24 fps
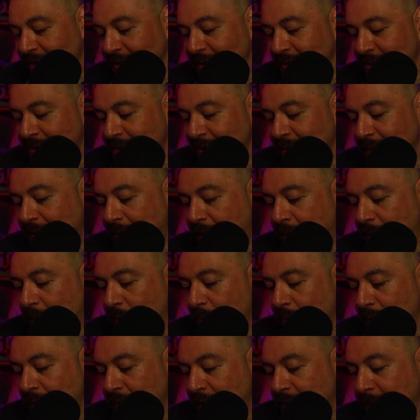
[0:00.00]
gonna see
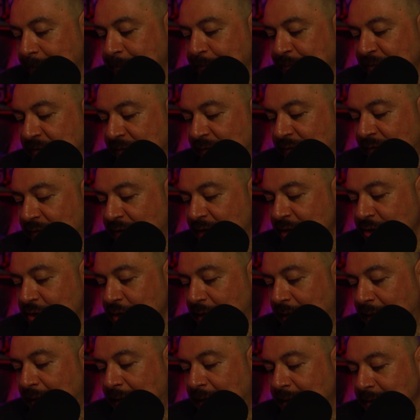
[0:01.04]
how uh,
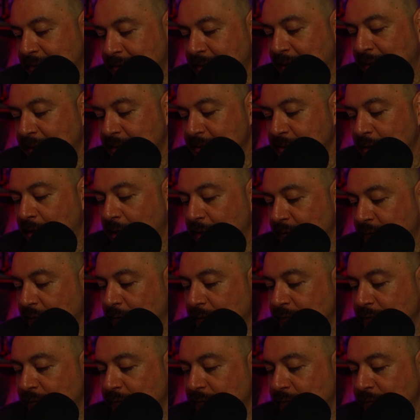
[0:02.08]
Fetch AI takes off.